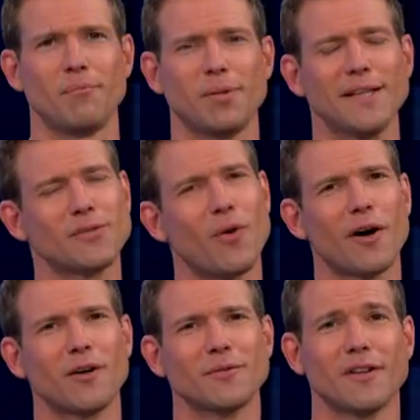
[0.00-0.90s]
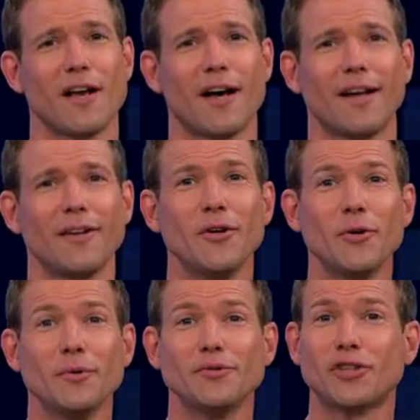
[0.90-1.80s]
Please welcome Delon,
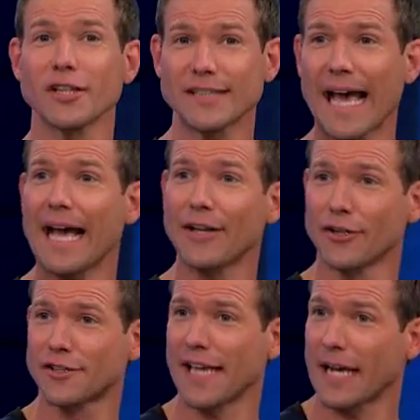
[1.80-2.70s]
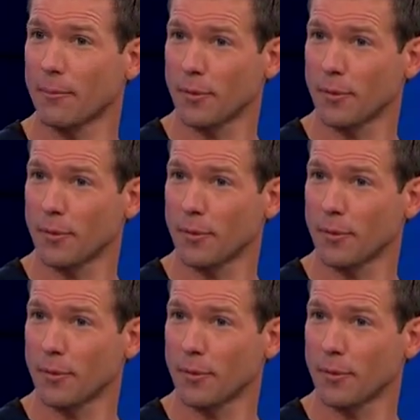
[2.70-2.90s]
who just had your second